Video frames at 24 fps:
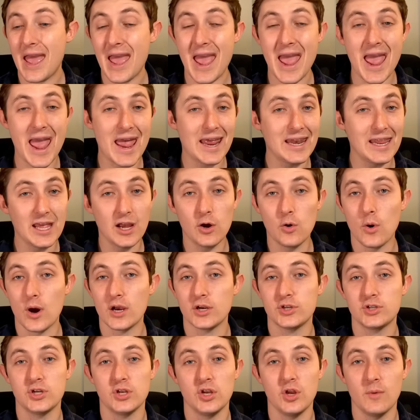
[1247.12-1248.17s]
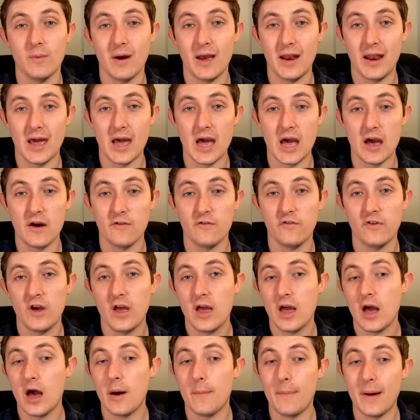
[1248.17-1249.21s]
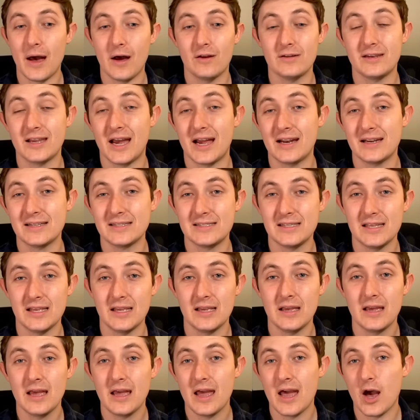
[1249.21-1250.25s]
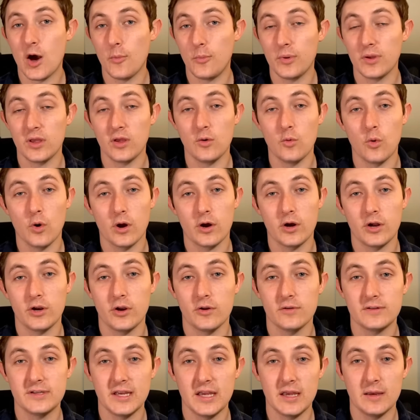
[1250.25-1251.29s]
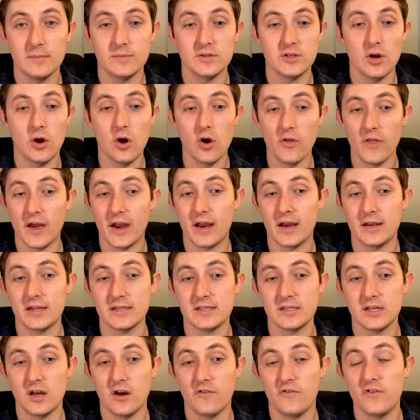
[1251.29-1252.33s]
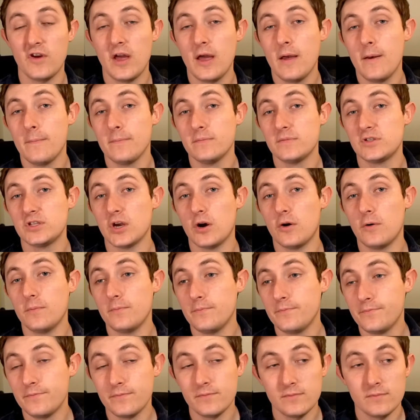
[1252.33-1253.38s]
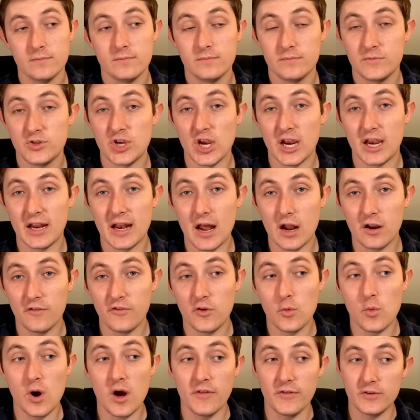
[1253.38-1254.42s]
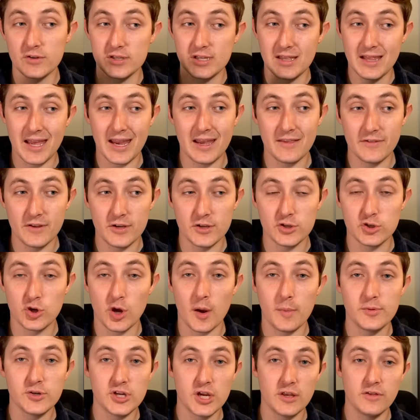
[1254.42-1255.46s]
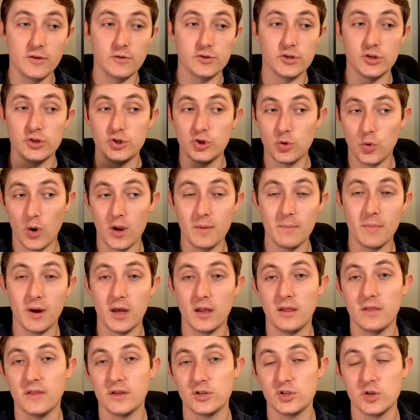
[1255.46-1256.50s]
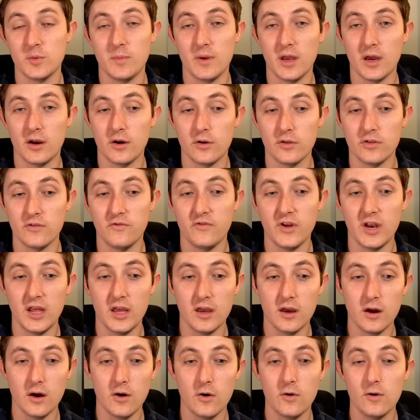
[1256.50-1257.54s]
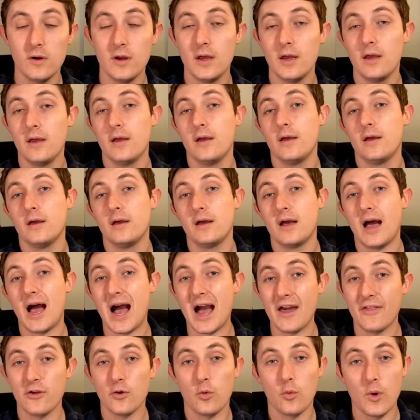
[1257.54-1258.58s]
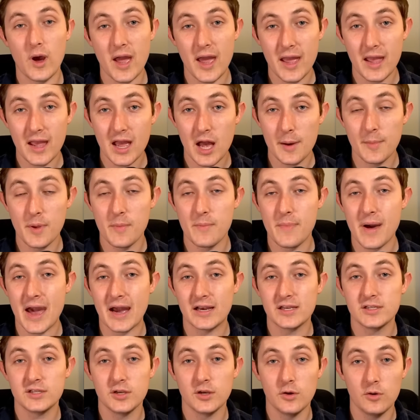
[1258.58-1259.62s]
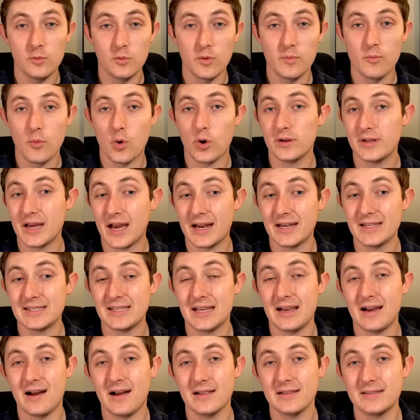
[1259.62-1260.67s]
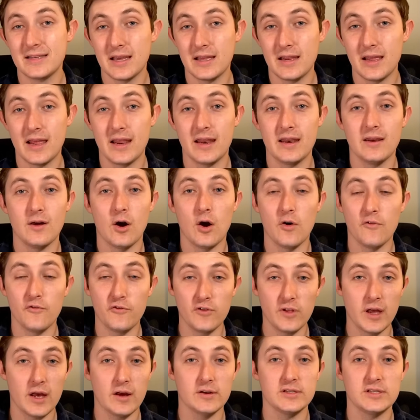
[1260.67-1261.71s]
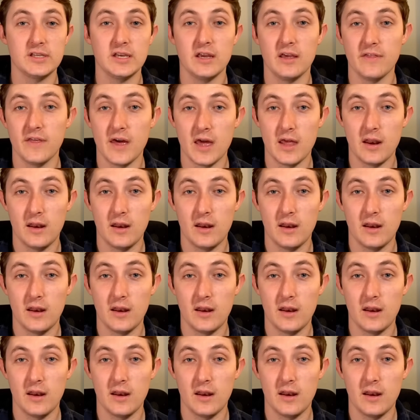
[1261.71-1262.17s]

any question you might have about Dynasty, helping you work on your teams, all that kind of stuff. So check it out if you want. There's a link in the description. There's a join button that should be under the video. Either way, I'll be back soon with more Dynasty content, and hopefully I'll see you then.